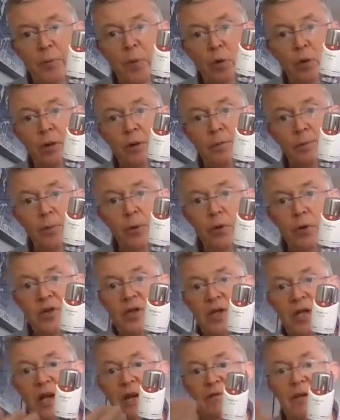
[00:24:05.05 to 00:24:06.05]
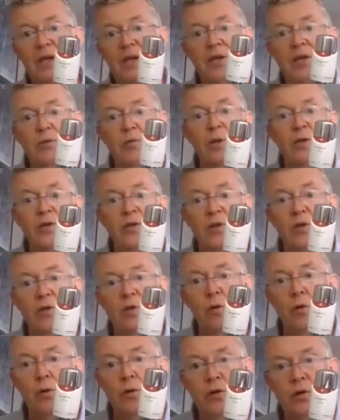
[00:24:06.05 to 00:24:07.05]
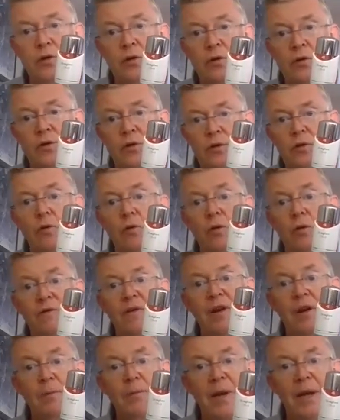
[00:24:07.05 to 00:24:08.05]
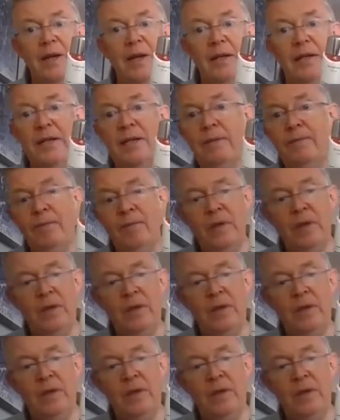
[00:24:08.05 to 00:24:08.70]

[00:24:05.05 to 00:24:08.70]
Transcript: Poor TRVs, ones that score very badly,